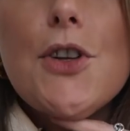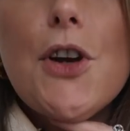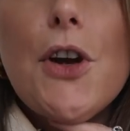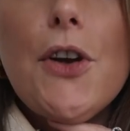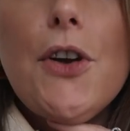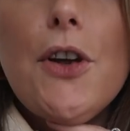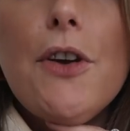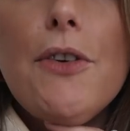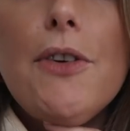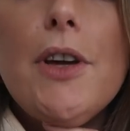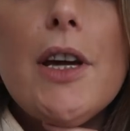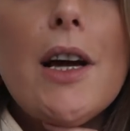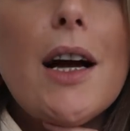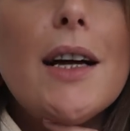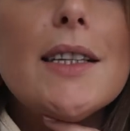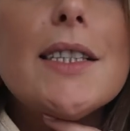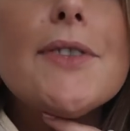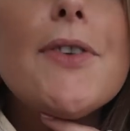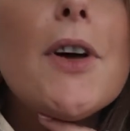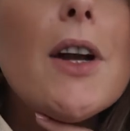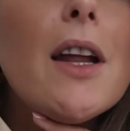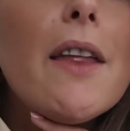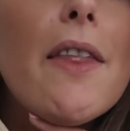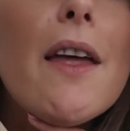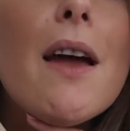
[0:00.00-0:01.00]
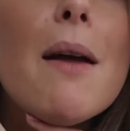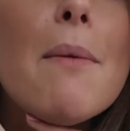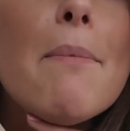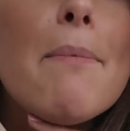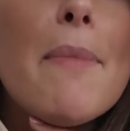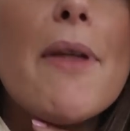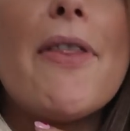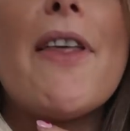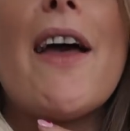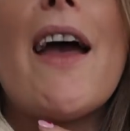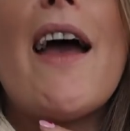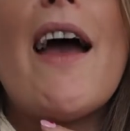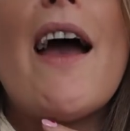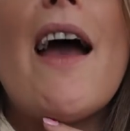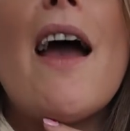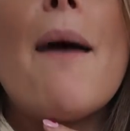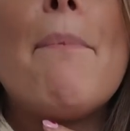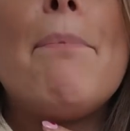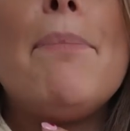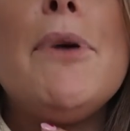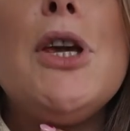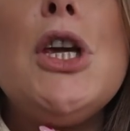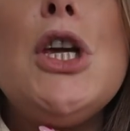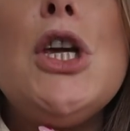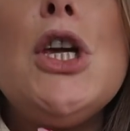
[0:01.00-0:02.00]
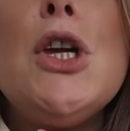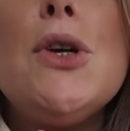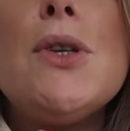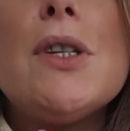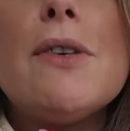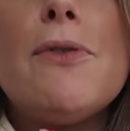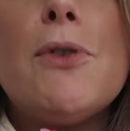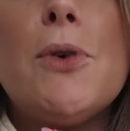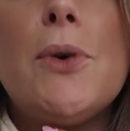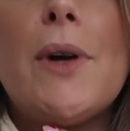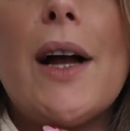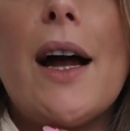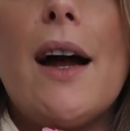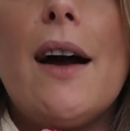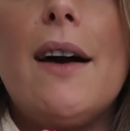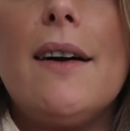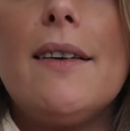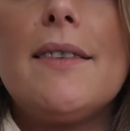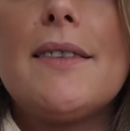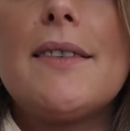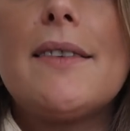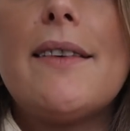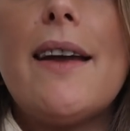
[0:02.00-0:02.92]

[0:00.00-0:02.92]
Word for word: I don't know if you guys follow them, but they're beautiful girls.